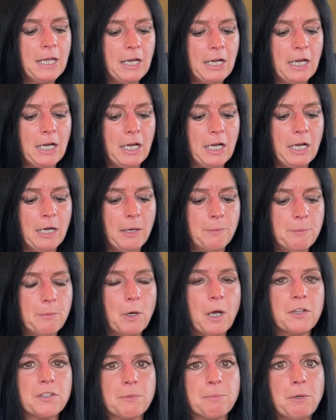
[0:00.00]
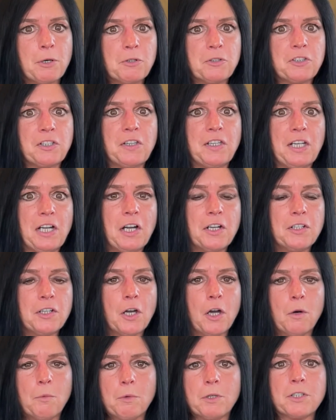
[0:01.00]
As opposed to the
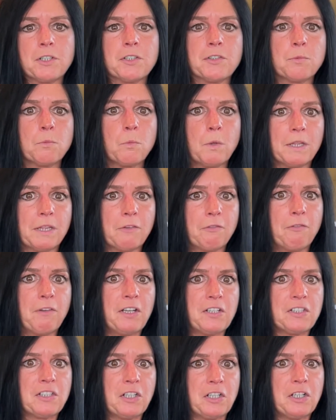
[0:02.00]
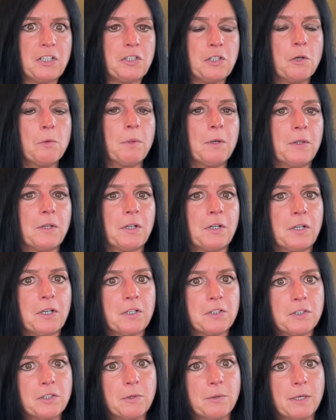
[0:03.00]
unknown, which is what the Fed's going to do when they're going to
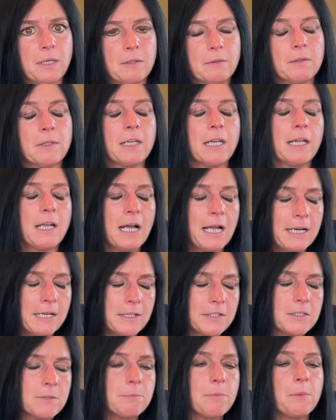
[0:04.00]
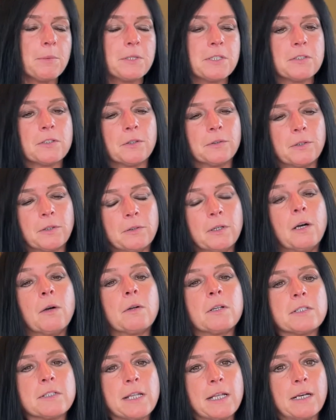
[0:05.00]
do it. They guide us, but we still don't know
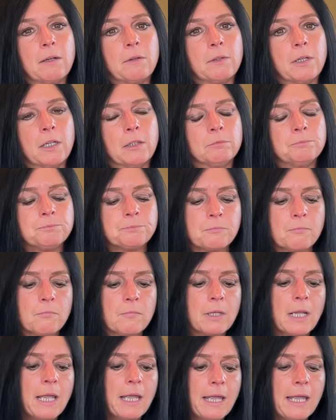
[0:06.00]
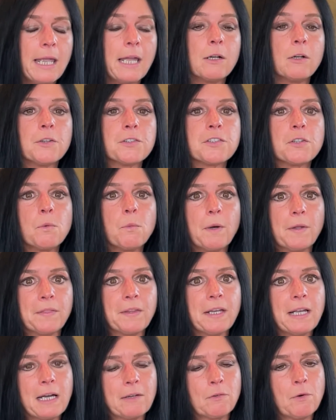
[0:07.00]
because they don't know. And also what the
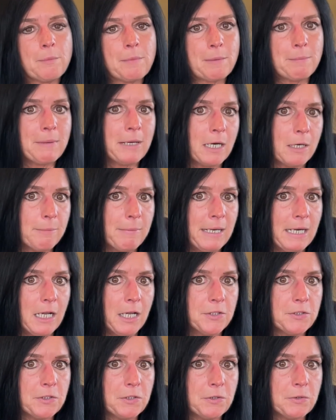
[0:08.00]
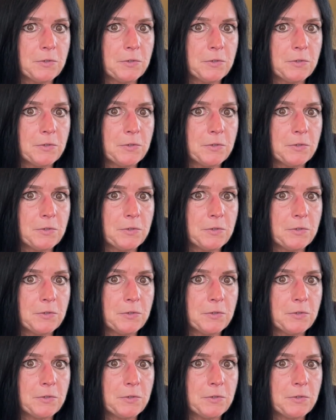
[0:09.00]
government may or may not do.